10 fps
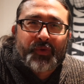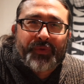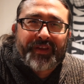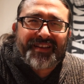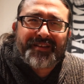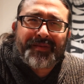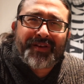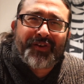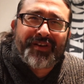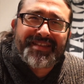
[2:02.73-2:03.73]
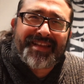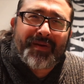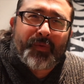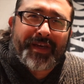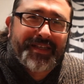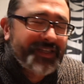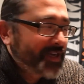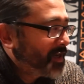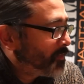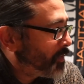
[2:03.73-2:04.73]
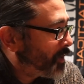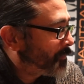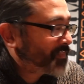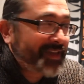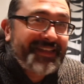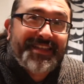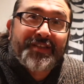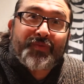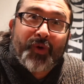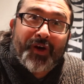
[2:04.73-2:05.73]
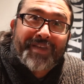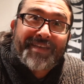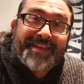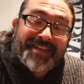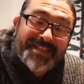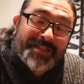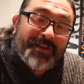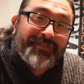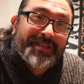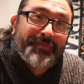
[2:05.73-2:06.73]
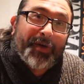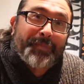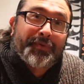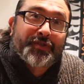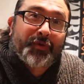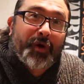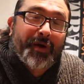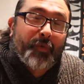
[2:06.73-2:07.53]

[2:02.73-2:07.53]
and think, oh my god, isn't that weird? Well, it does work. It serves its purpose quite